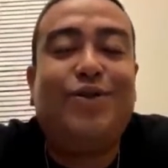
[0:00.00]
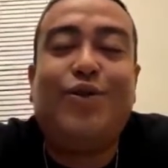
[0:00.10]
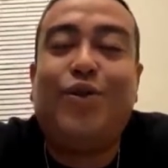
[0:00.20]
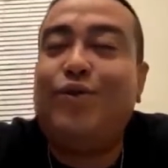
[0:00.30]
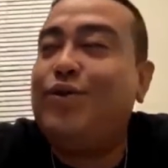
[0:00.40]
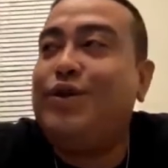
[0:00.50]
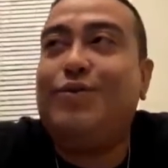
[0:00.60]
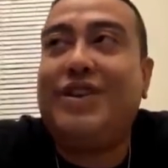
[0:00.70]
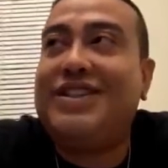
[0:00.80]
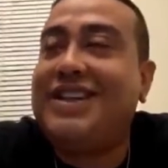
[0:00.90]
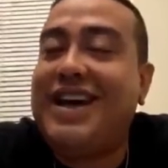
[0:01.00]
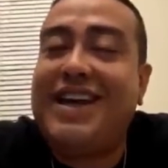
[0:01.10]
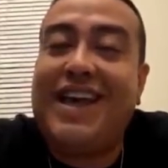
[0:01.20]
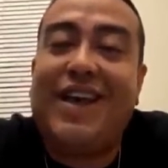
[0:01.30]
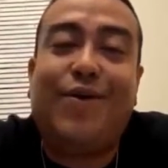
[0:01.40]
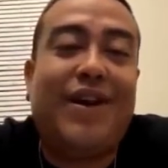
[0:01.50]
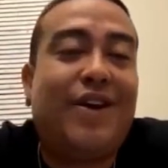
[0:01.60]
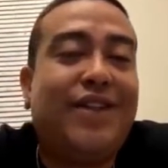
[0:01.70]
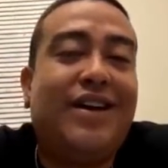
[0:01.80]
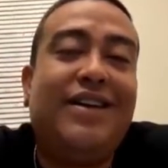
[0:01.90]
do as much as I can
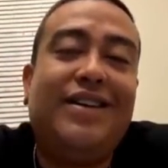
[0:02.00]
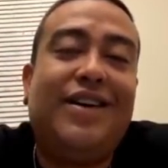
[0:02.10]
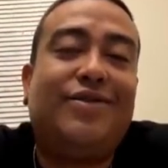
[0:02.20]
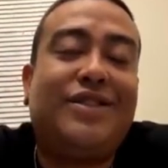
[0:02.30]
without that,